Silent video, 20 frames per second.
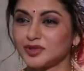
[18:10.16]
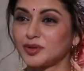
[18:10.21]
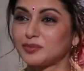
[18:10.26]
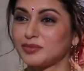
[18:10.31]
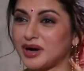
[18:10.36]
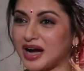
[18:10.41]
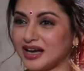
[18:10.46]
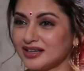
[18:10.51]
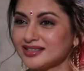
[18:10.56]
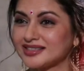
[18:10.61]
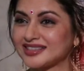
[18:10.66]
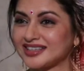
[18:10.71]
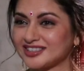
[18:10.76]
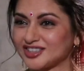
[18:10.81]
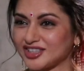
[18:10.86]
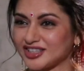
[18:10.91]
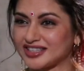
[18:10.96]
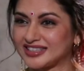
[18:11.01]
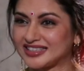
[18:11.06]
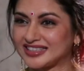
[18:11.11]
Prabhas
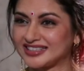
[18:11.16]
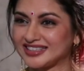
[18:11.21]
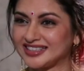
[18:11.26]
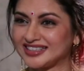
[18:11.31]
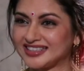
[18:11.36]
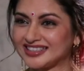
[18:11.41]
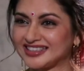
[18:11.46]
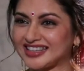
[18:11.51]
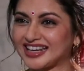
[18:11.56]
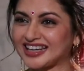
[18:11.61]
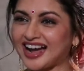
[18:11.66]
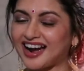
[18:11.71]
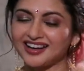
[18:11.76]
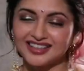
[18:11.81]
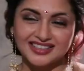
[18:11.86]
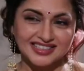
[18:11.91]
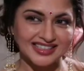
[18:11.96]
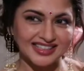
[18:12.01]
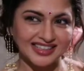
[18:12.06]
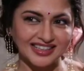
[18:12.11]
suggested that
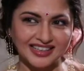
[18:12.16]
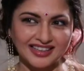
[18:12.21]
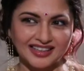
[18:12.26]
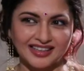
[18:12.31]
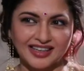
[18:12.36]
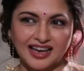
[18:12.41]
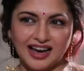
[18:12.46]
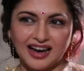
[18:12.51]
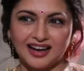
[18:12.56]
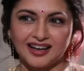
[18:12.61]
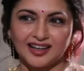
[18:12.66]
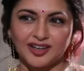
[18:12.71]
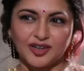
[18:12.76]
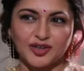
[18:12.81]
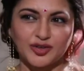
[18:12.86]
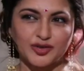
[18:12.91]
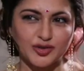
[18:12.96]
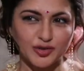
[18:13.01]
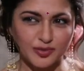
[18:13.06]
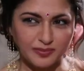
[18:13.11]
I see
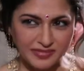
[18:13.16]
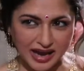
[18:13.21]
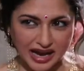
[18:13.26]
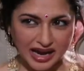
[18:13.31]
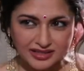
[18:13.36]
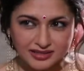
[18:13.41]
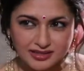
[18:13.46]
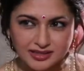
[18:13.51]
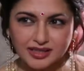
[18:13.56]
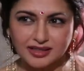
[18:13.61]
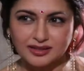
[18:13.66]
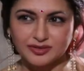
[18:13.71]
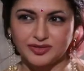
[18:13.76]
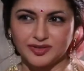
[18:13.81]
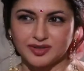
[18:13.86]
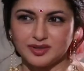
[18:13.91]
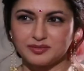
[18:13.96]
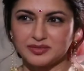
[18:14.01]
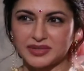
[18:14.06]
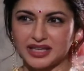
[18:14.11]
a romantic
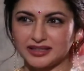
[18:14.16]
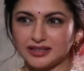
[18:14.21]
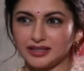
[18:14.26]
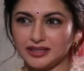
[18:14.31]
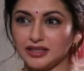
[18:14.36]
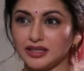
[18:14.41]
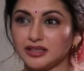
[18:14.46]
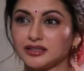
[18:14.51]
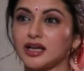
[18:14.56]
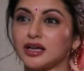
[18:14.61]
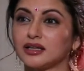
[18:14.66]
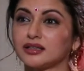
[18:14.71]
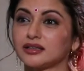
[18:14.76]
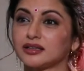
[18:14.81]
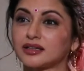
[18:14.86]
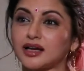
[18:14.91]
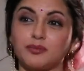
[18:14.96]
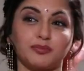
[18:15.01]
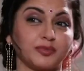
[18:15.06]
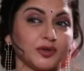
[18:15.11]
film that he had done a
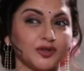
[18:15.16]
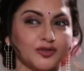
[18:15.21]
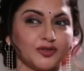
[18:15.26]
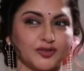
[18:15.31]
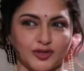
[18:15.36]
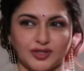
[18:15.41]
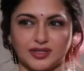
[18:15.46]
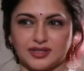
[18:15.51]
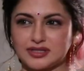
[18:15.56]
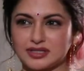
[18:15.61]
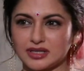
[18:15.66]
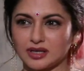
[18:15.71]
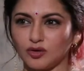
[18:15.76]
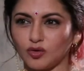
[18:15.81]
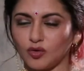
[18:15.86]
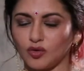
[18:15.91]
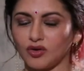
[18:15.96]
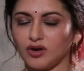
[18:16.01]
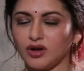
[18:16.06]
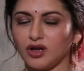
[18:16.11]
couple of years
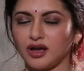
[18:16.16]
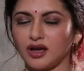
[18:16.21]
ago.